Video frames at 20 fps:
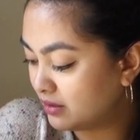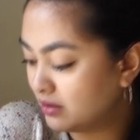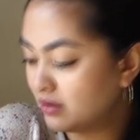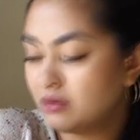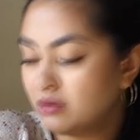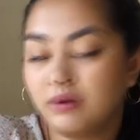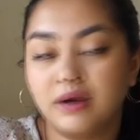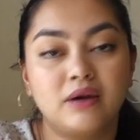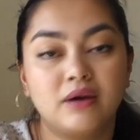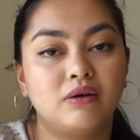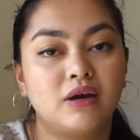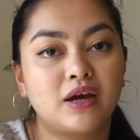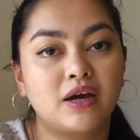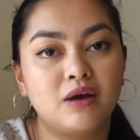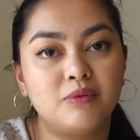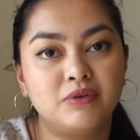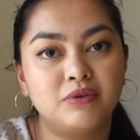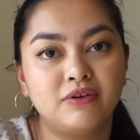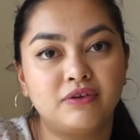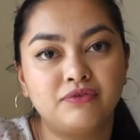oh wow, I
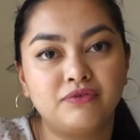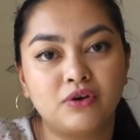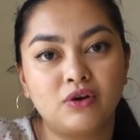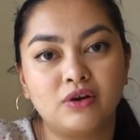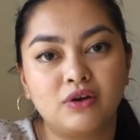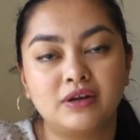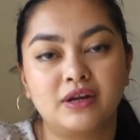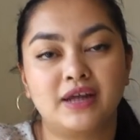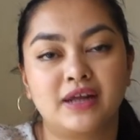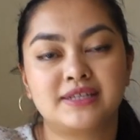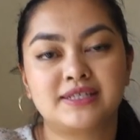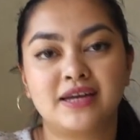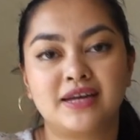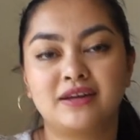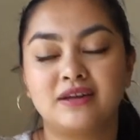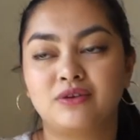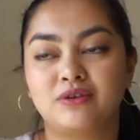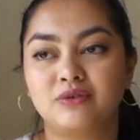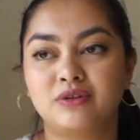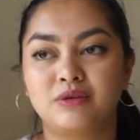can't believe I've forgotten, I
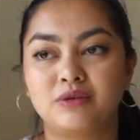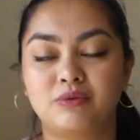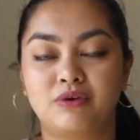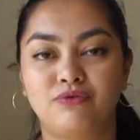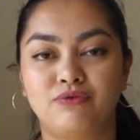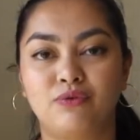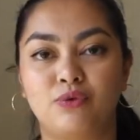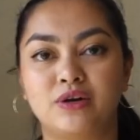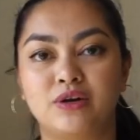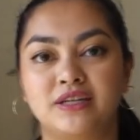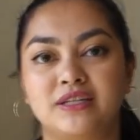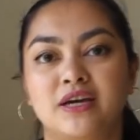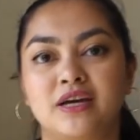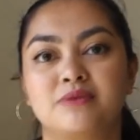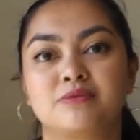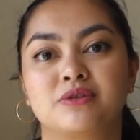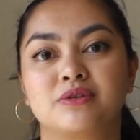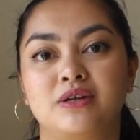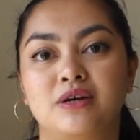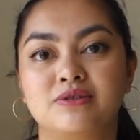said it only about 40
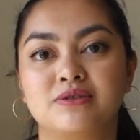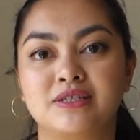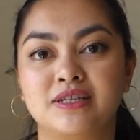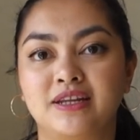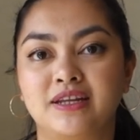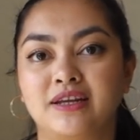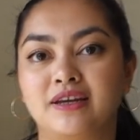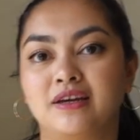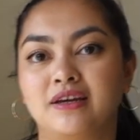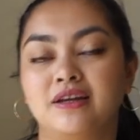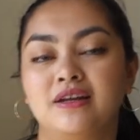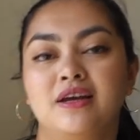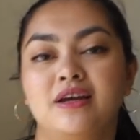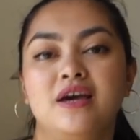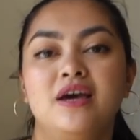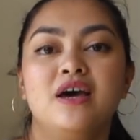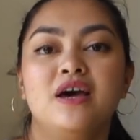times when I was knitting it,